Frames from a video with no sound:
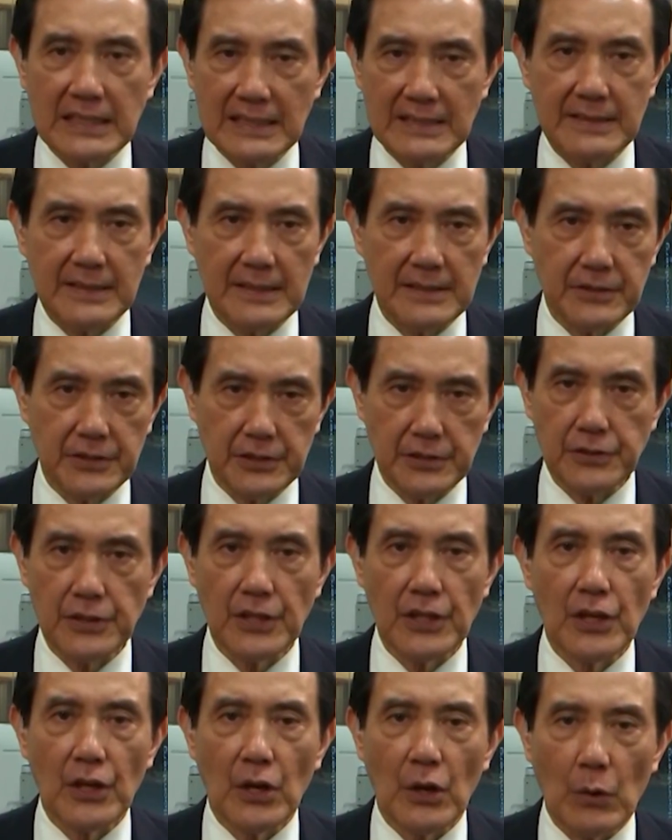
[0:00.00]
consensus,
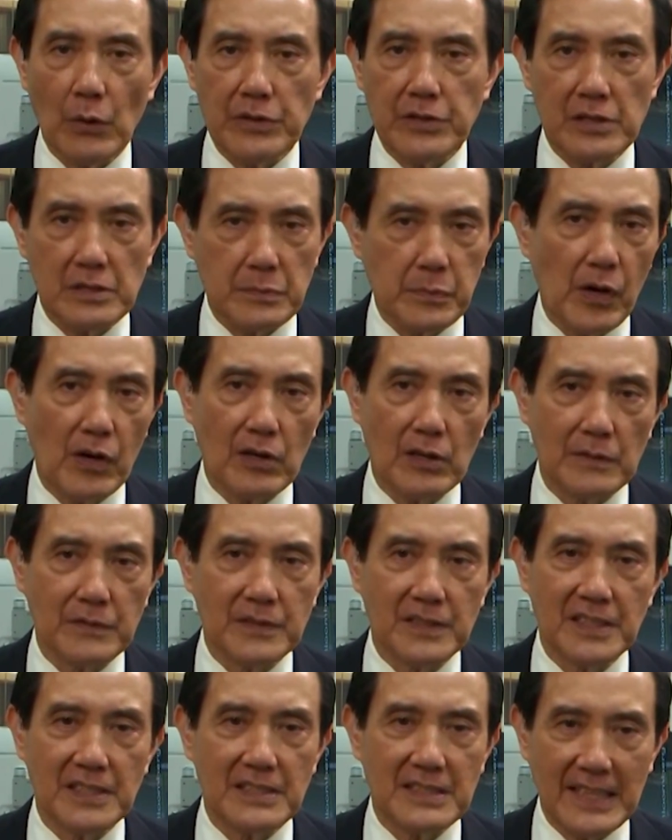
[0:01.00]
which is part of
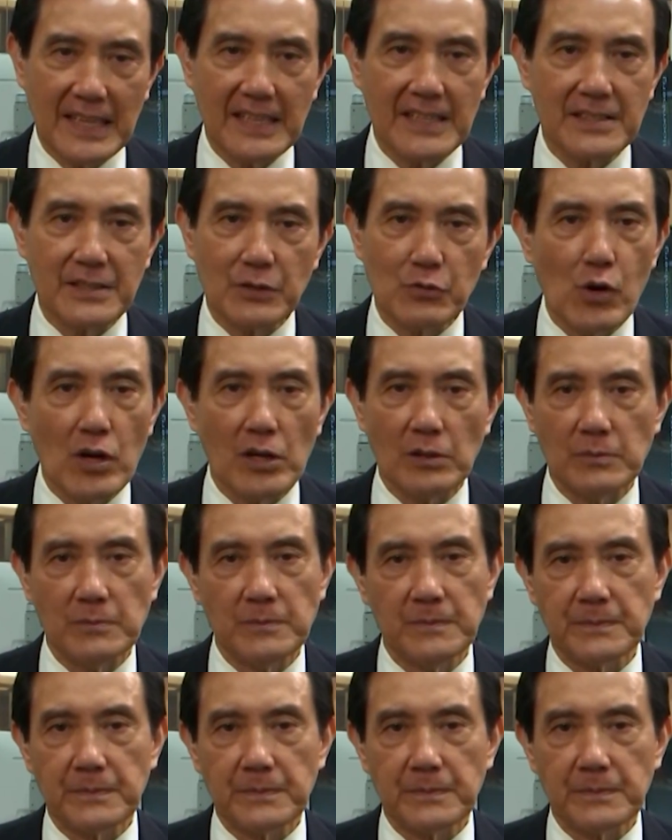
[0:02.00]
the status quo.